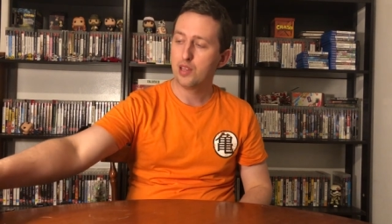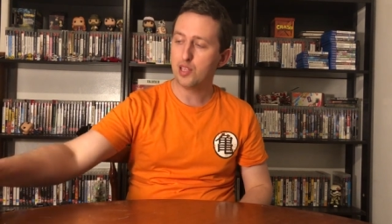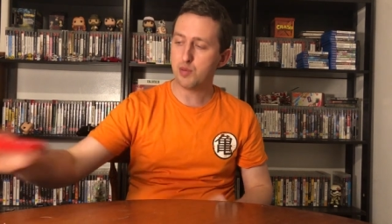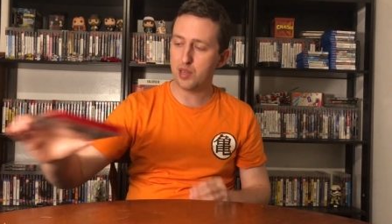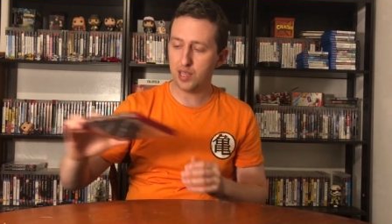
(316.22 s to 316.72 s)

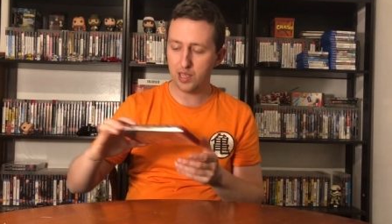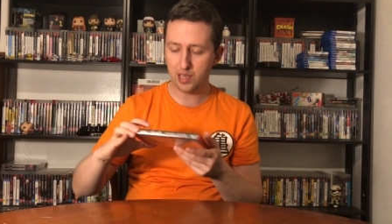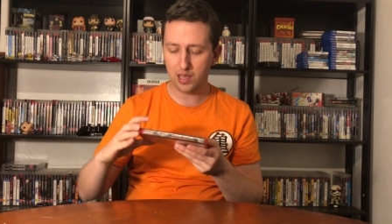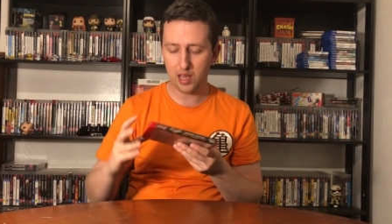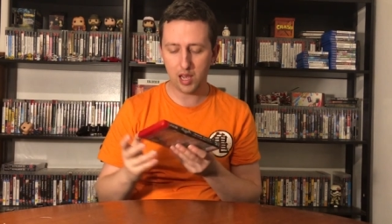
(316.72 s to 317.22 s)
This one
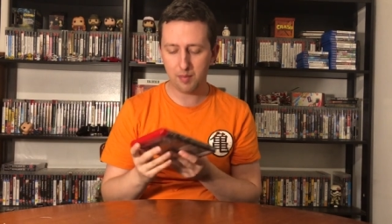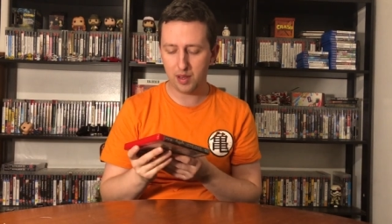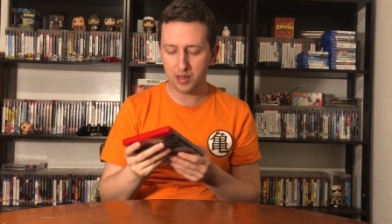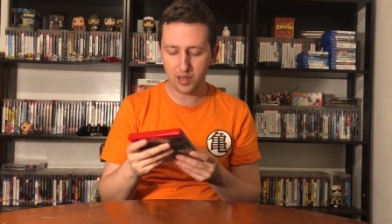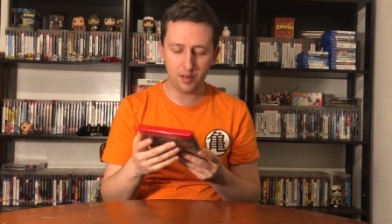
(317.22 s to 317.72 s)
here, um,
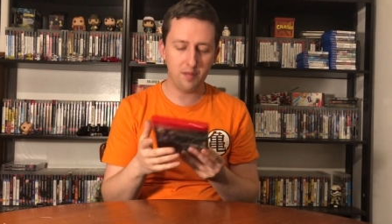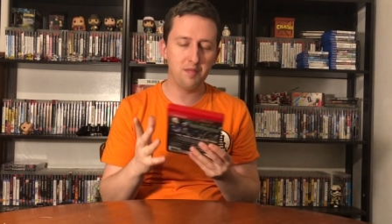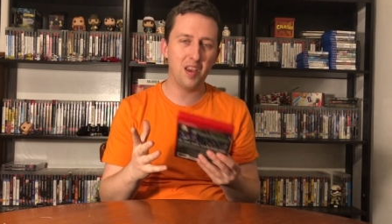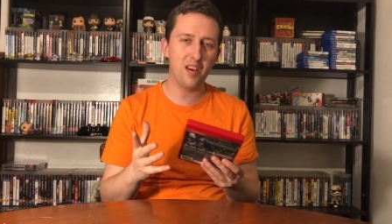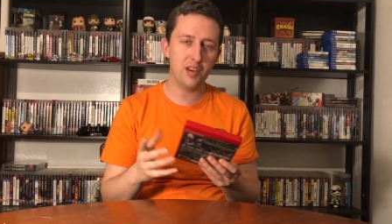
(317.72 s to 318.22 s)
another
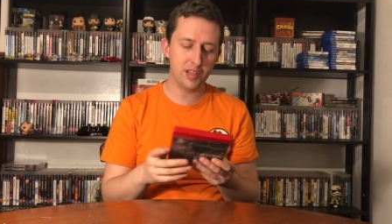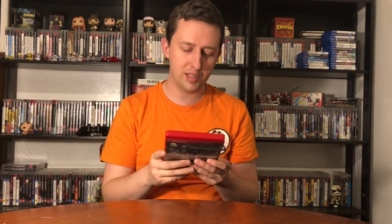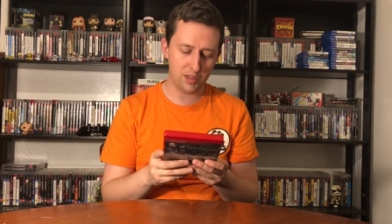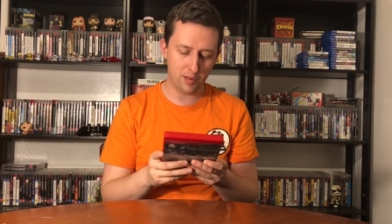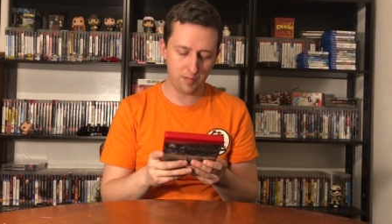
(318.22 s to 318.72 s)

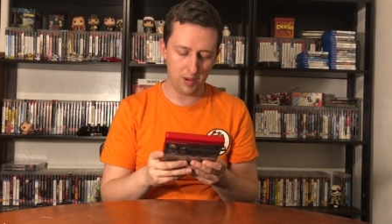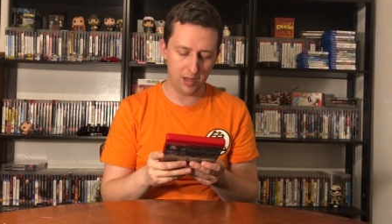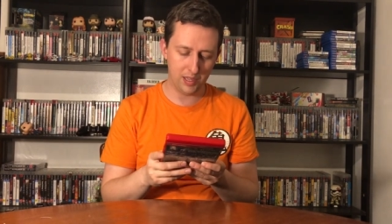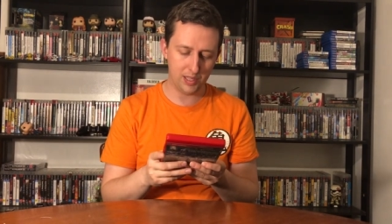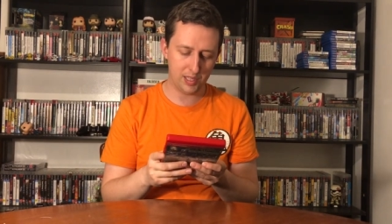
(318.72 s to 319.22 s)
variant off my
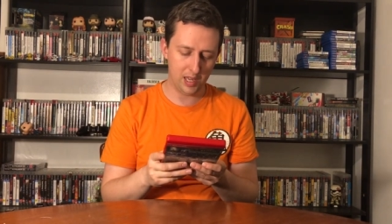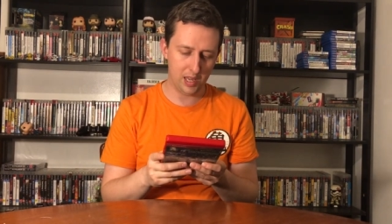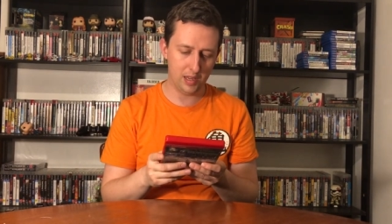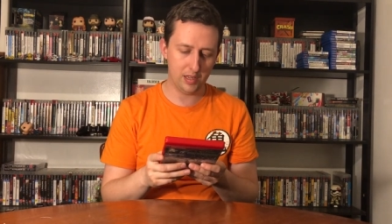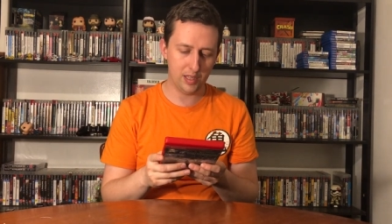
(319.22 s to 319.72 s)
list,
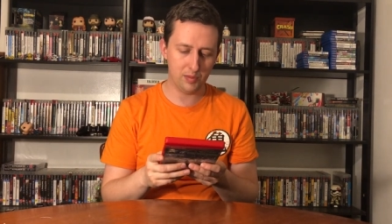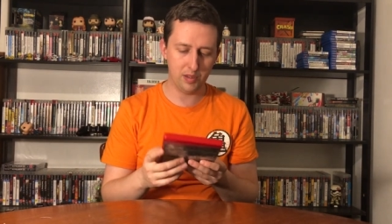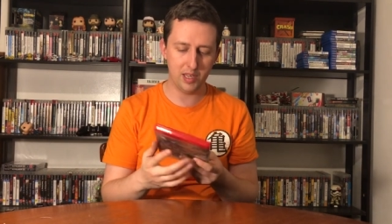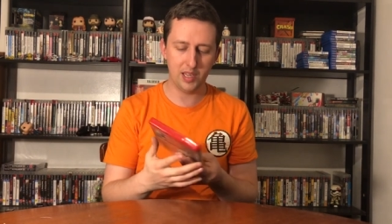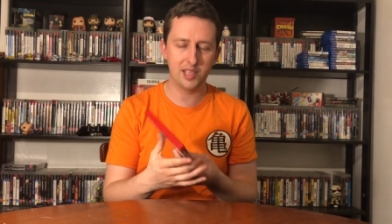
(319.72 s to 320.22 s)
and this
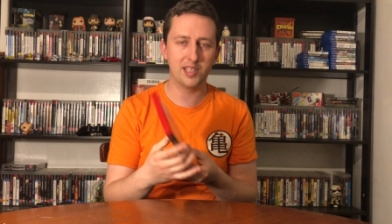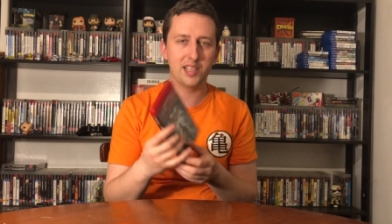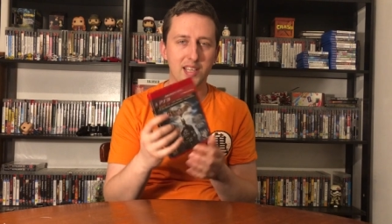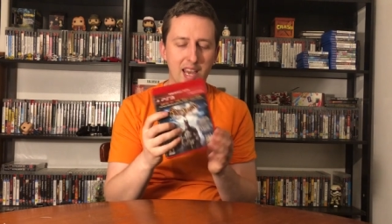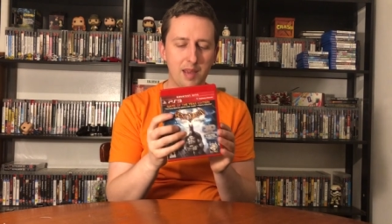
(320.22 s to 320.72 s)
one here is the
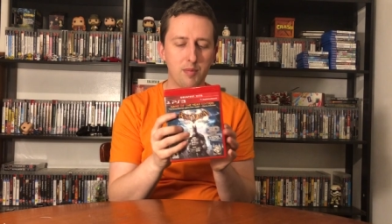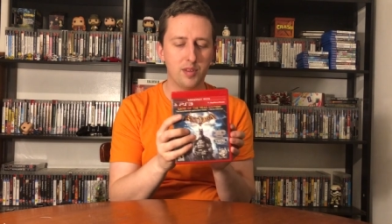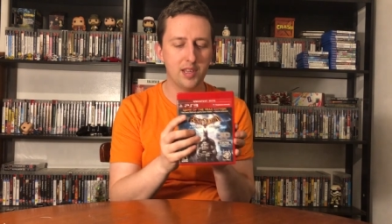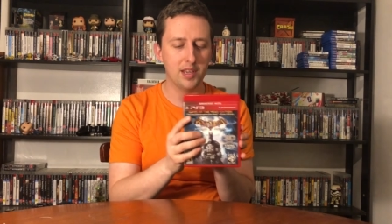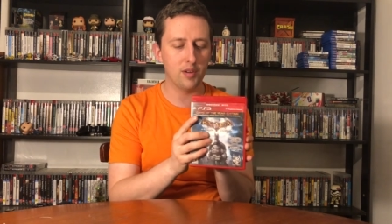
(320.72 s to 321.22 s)
Game
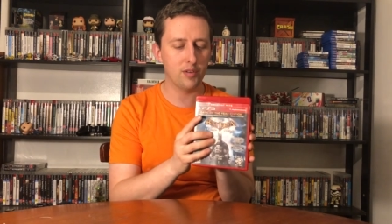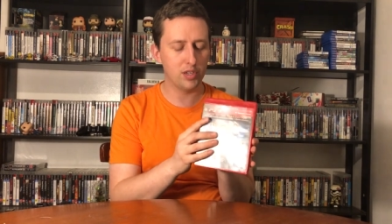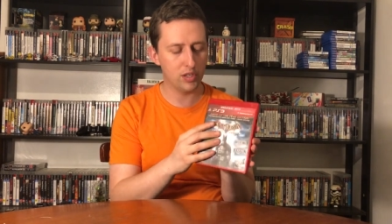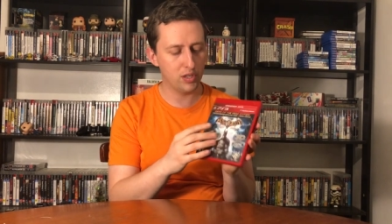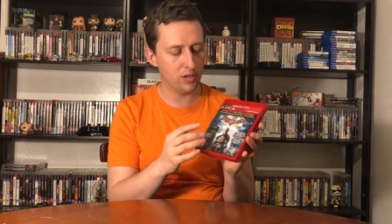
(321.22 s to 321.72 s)
of the Year
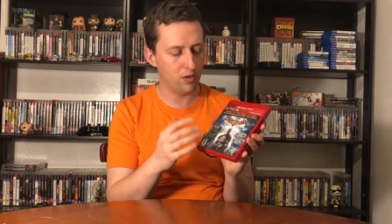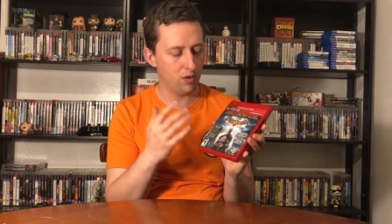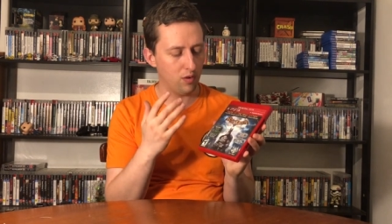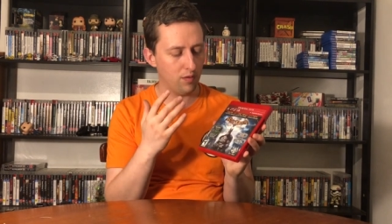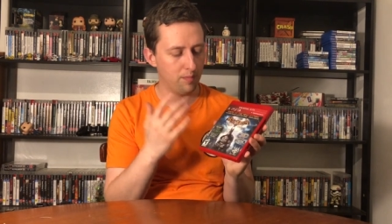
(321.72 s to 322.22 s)
edition
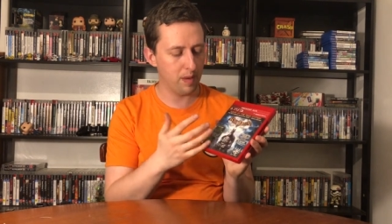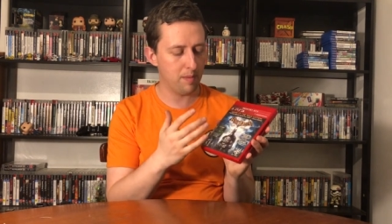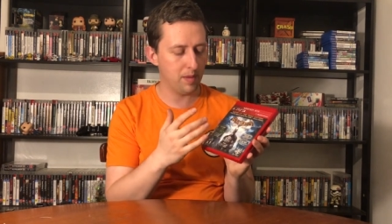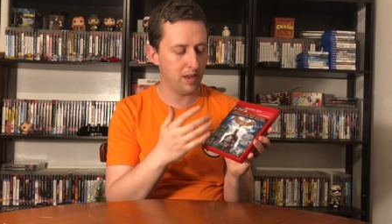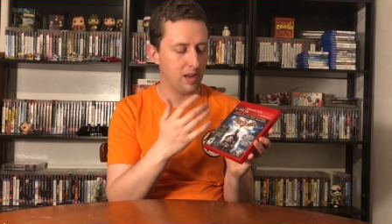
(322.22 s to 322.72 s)
of
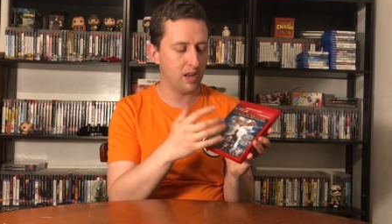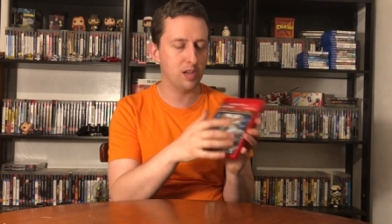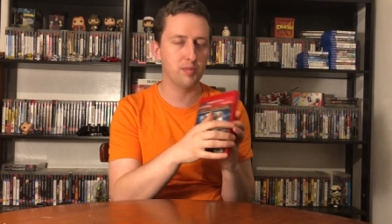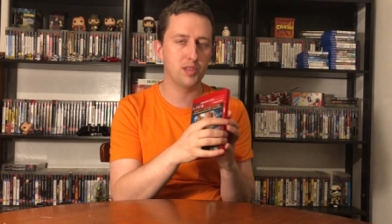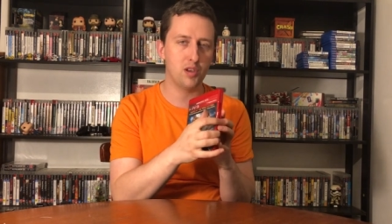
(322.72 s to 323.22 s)
Batman
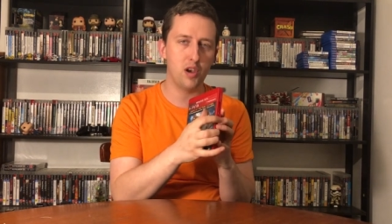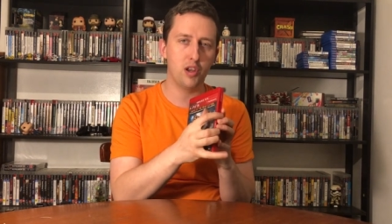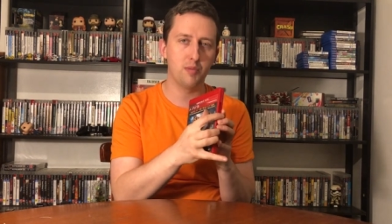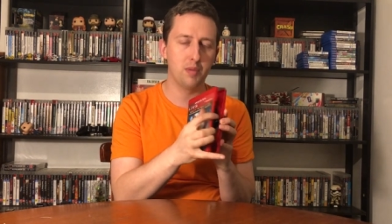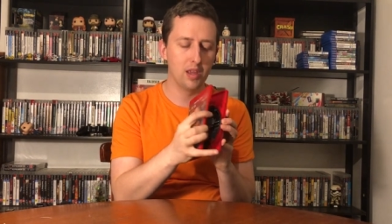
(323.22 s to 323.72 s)
Arkham
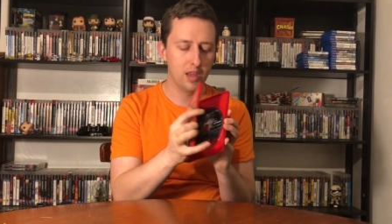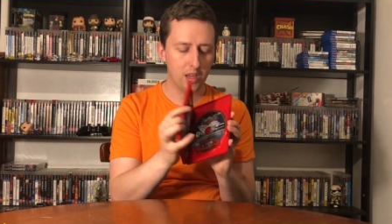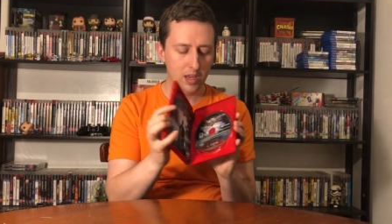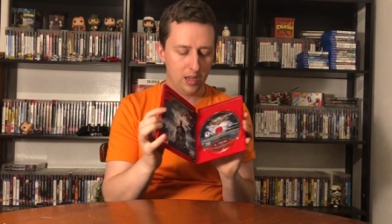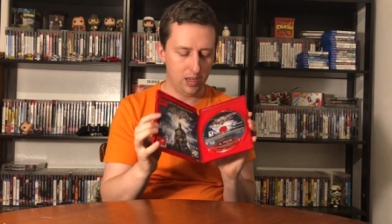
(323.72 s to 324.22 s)
Asylum.
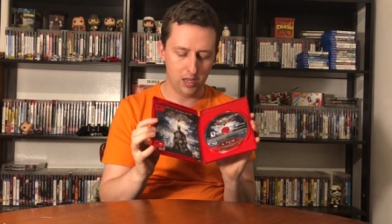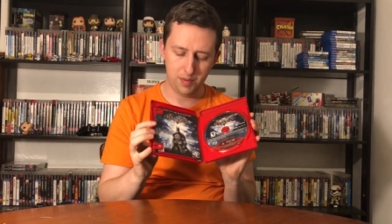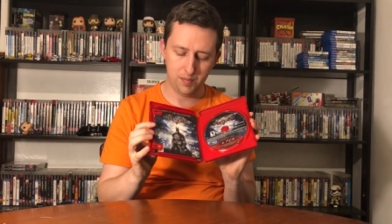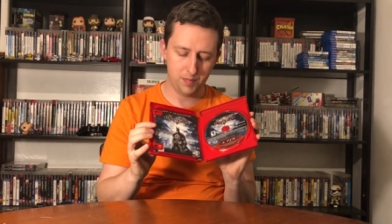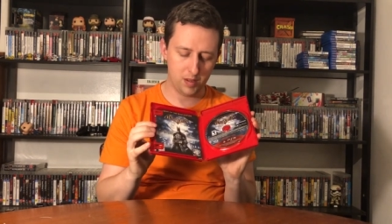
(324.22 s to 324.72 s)

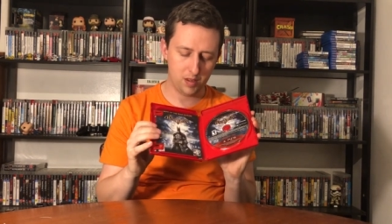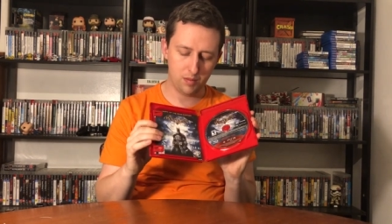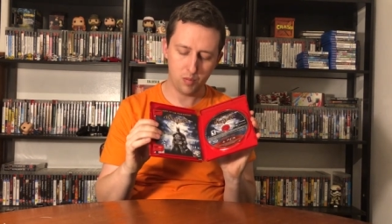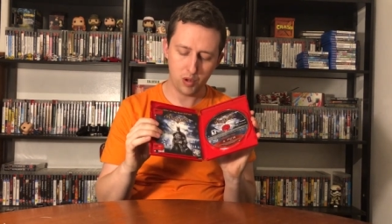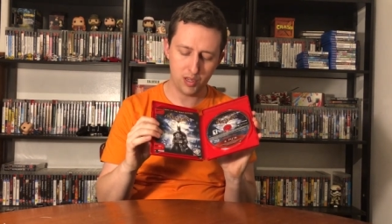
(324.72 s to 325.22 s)
Um,
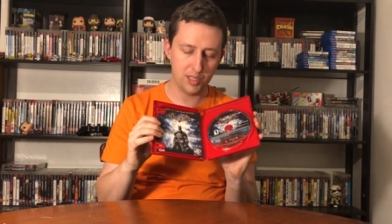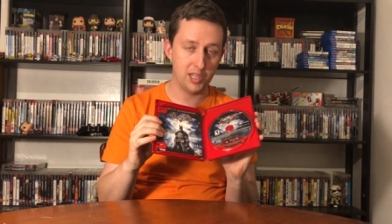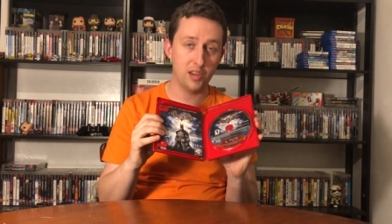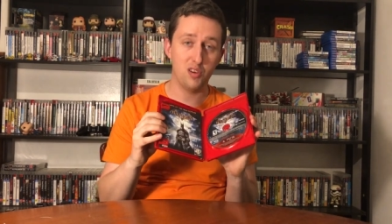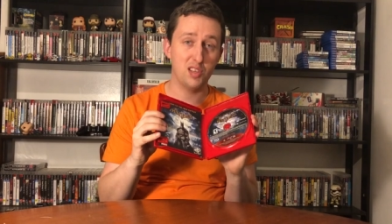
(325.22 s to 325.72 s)
what can I
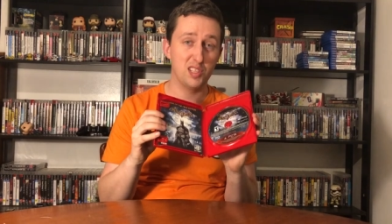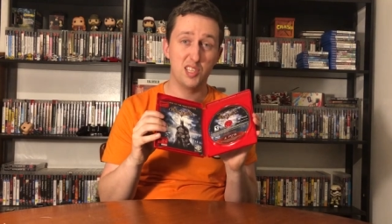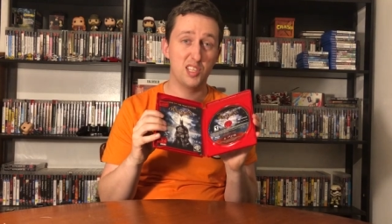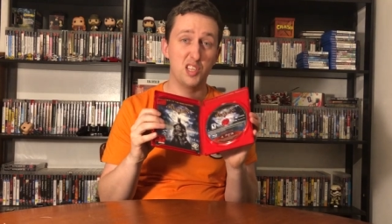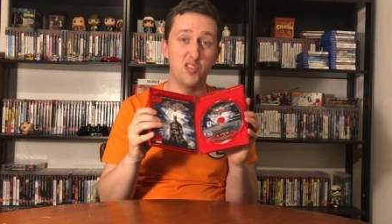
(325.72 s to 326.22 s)
say guys,
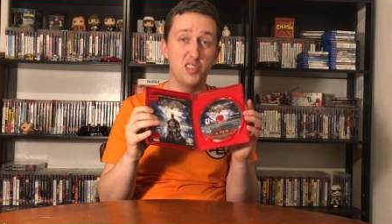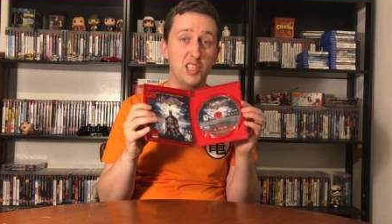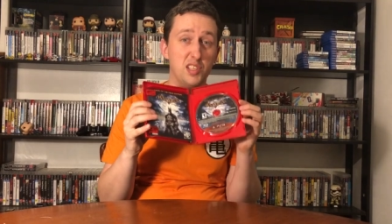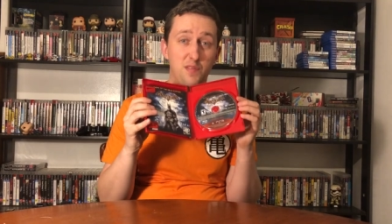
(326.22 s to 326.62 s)
this series is